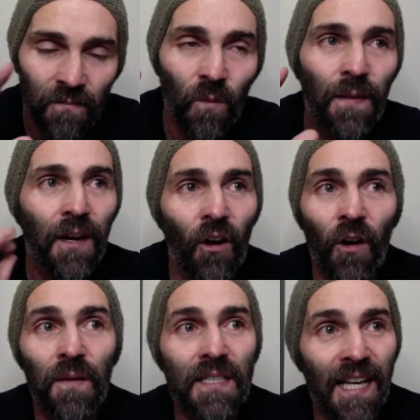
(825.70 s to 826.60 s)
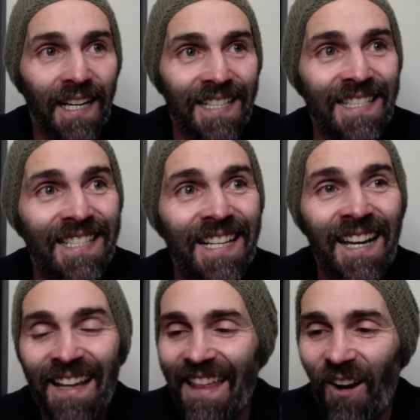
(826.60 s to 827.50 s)
with the COVID tests,
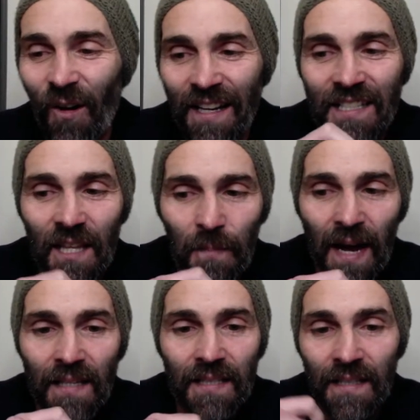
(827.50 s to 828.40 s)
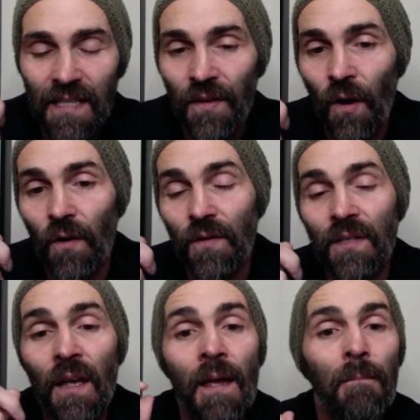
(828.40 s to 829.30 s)
they're going into the mouth and into the nose.
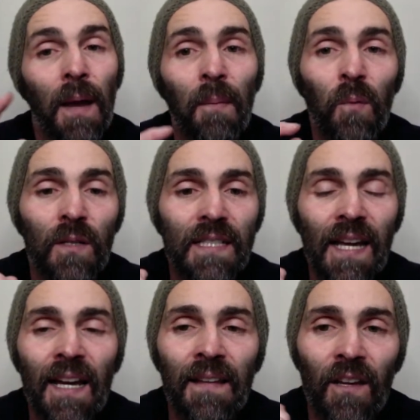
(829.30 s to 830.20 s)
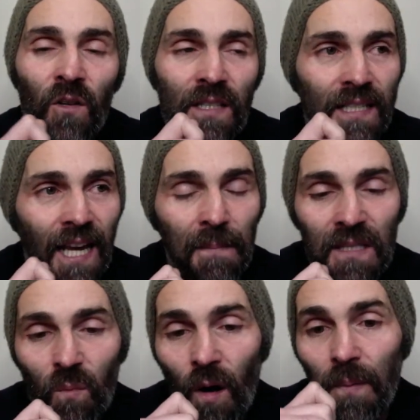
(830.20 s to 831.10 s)
People were saying they use the same
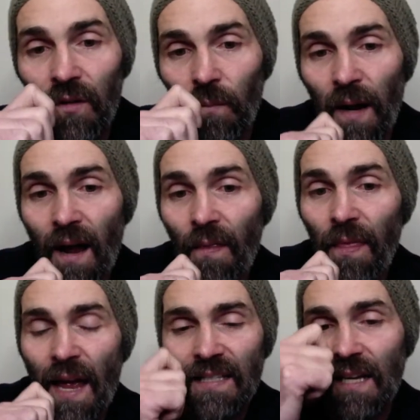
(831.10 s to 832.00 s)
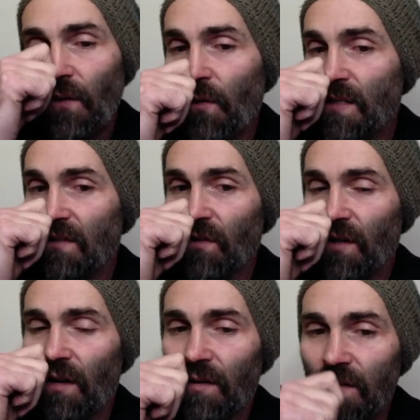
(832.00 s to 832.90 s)
swab in your mouth as they use in your
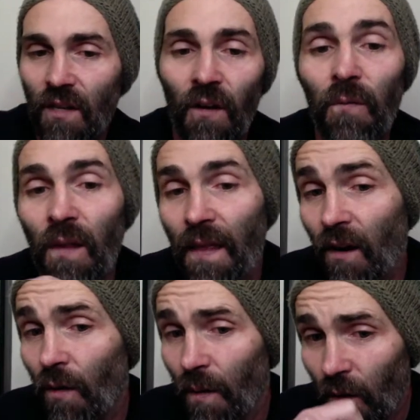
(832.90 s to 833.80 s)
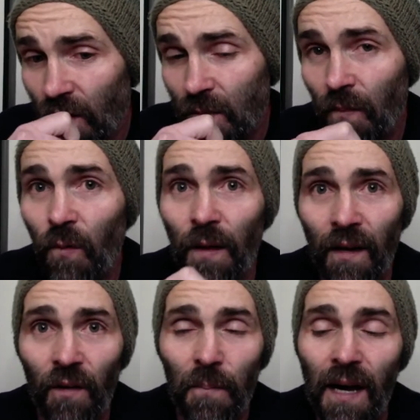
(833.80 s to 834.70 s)
nose. Hopefully they go to the nose before they
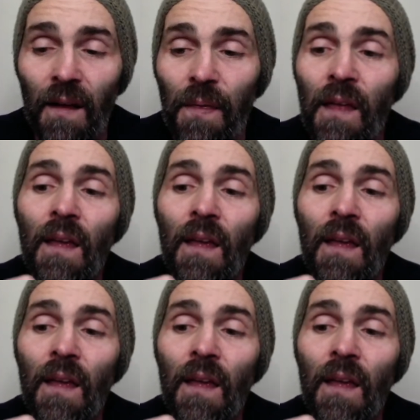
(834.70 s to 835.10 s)
go to the mouth.